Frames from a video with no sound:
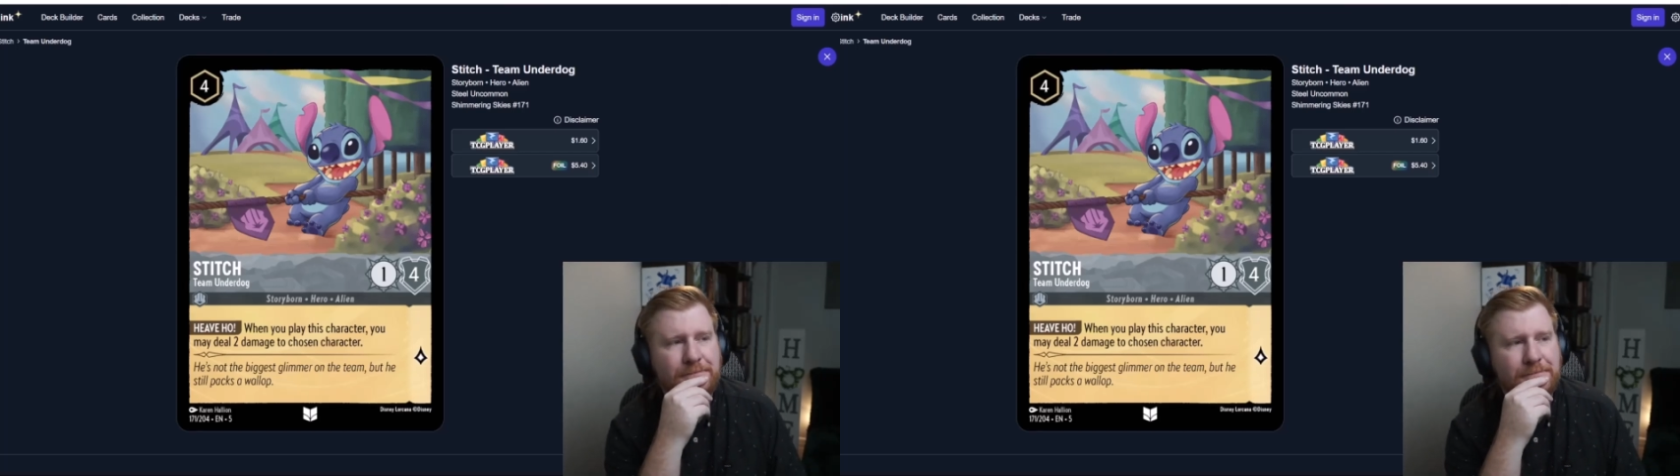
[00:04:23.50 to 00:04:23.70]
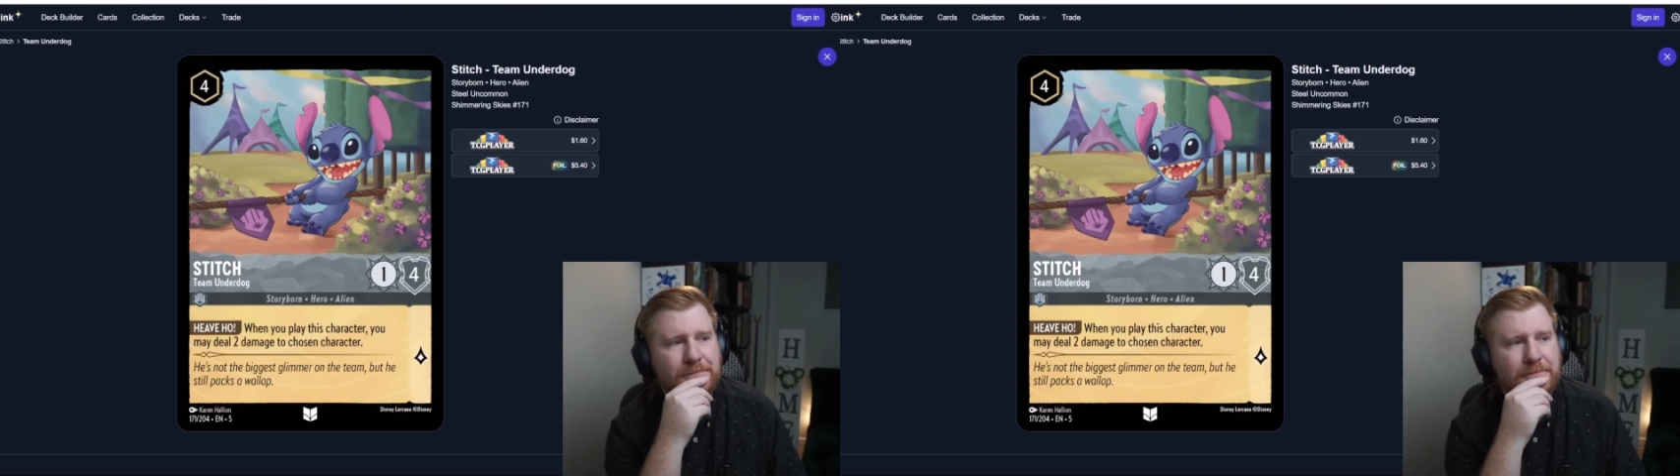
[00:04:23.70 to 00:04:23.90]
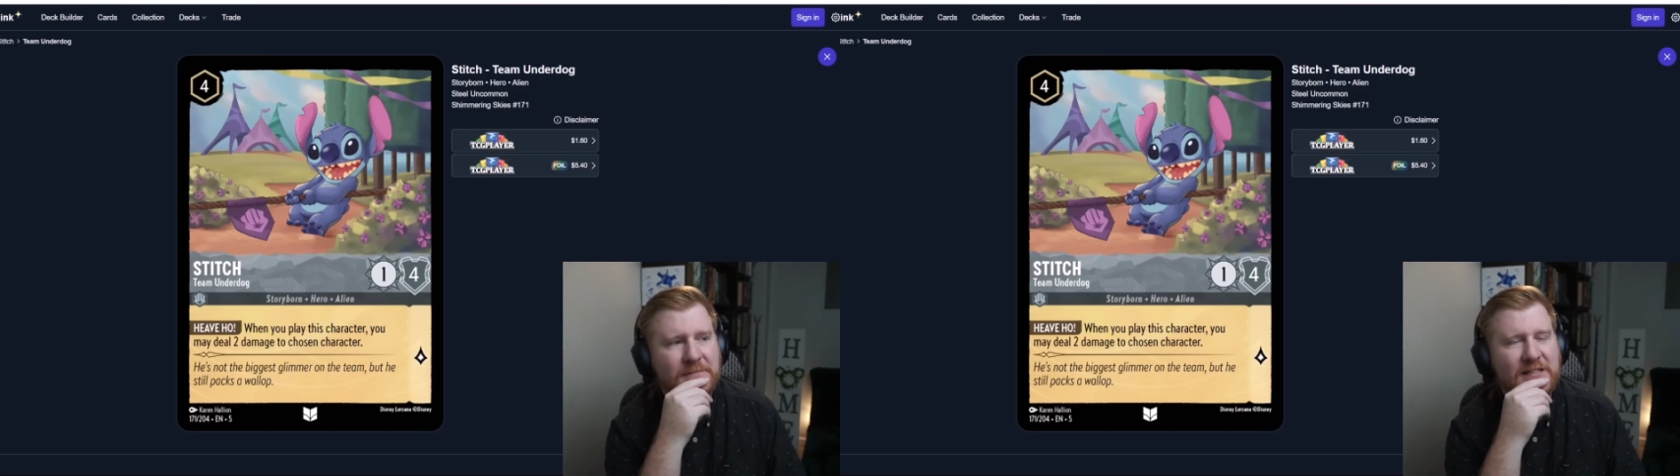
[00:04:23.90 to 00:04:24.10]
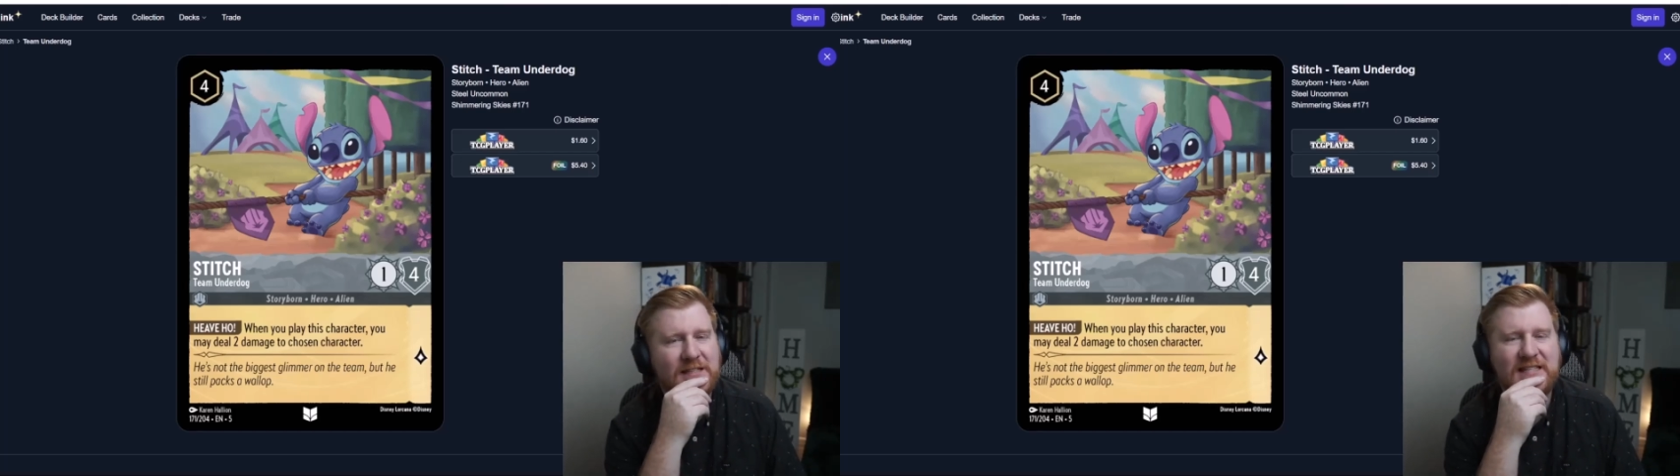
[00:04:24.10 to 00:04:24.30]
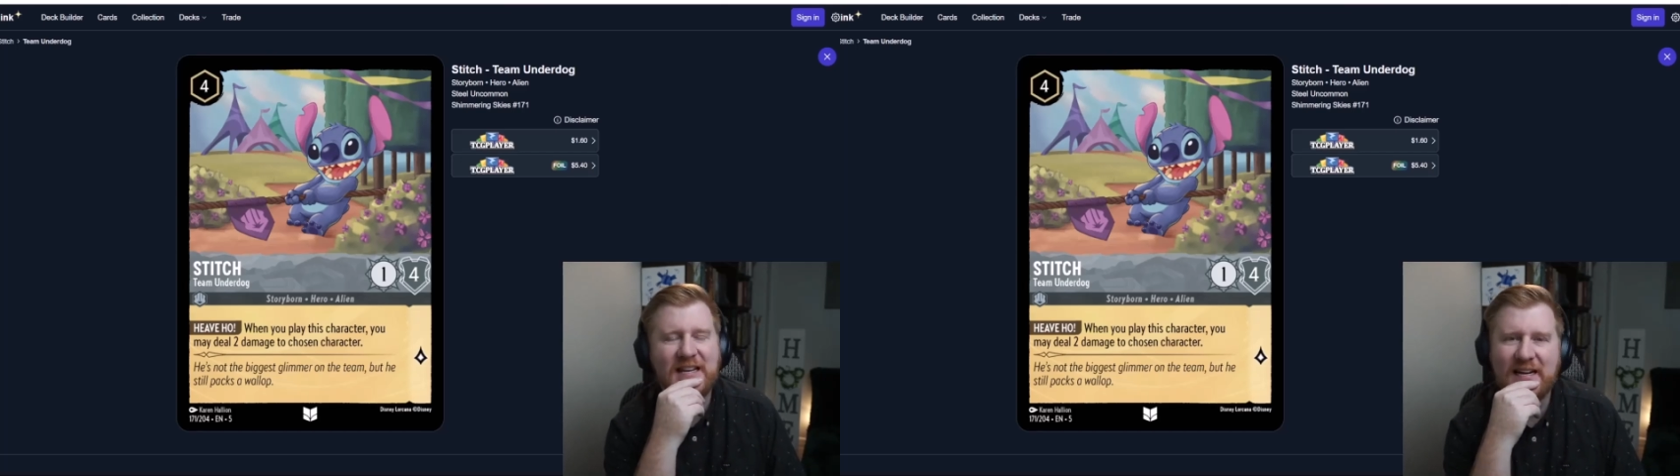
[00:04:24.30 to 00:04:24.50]

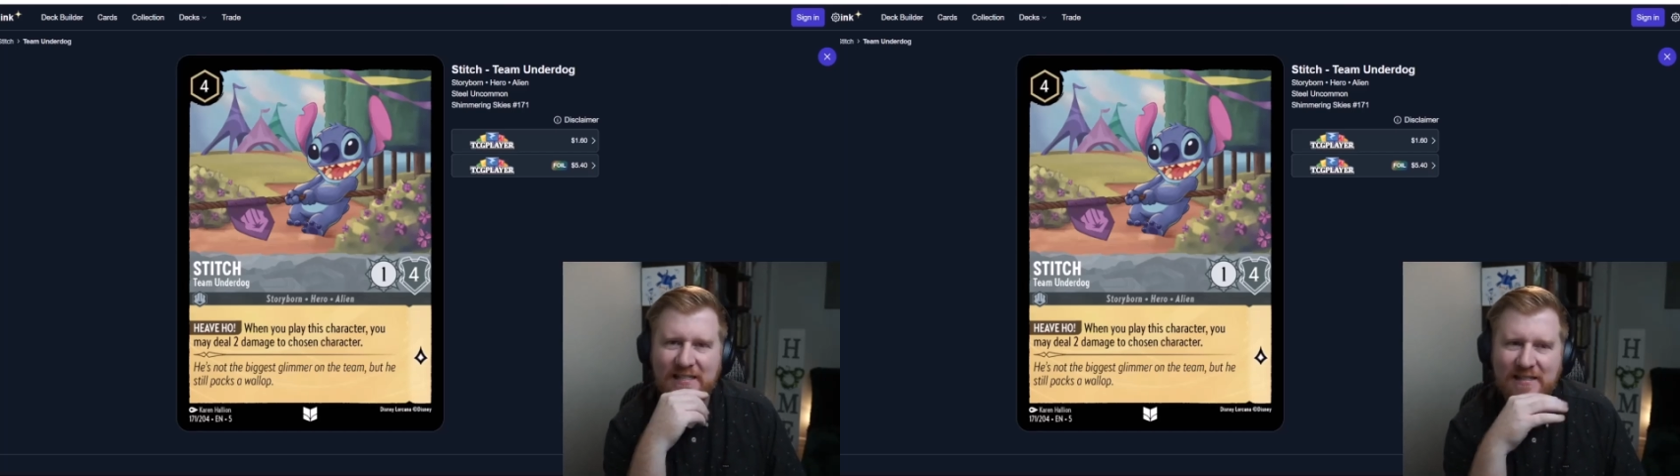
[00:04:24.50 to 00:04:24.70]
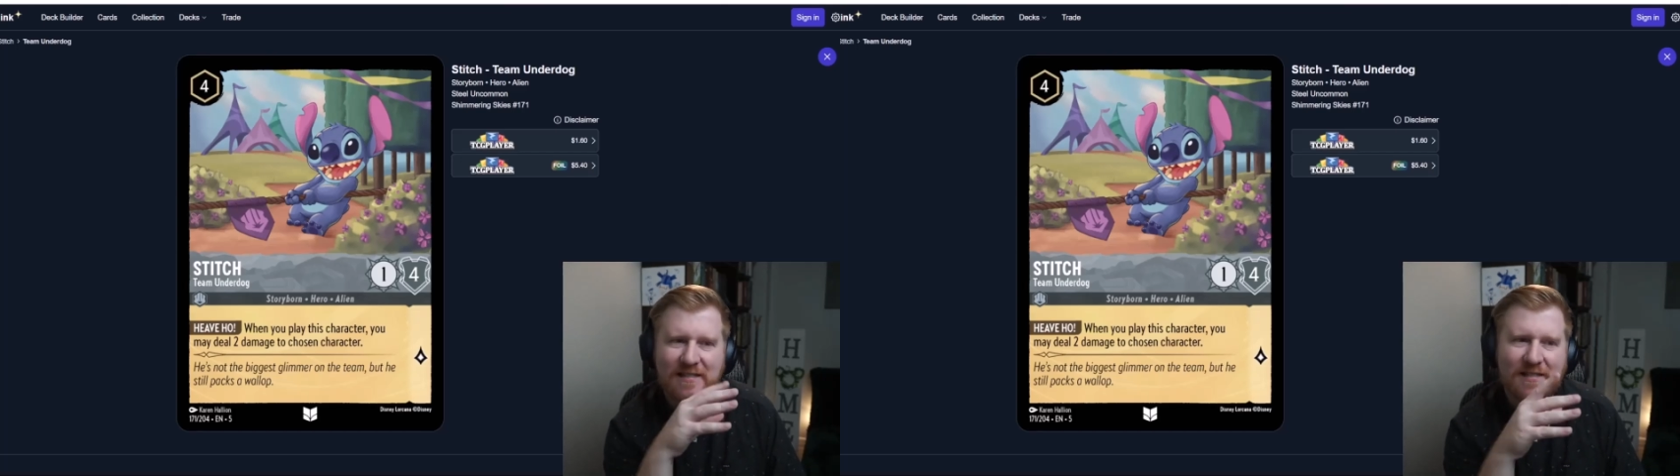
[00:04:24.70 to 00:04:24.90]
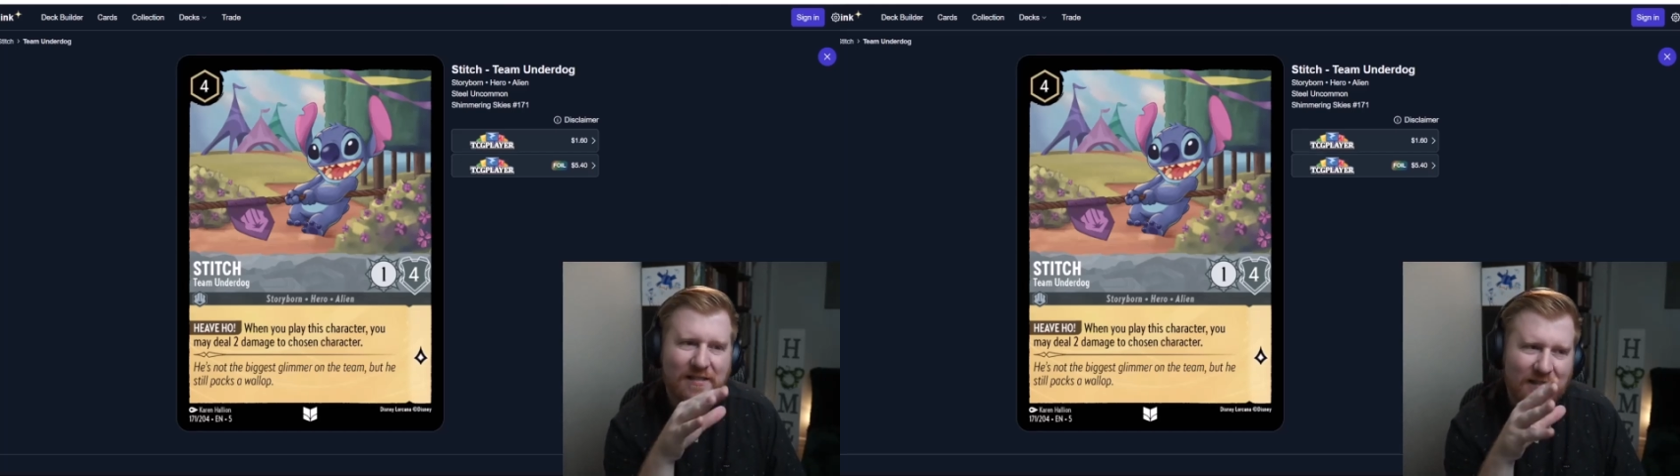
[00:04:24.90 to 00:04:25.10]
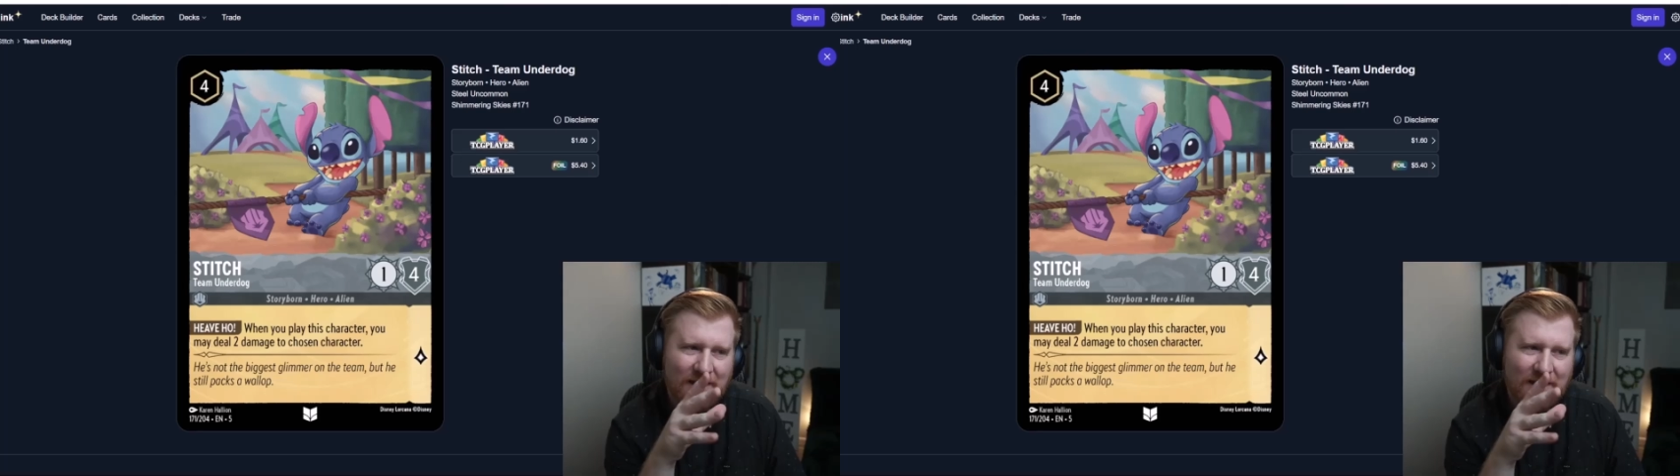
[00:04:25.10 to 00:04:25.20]
6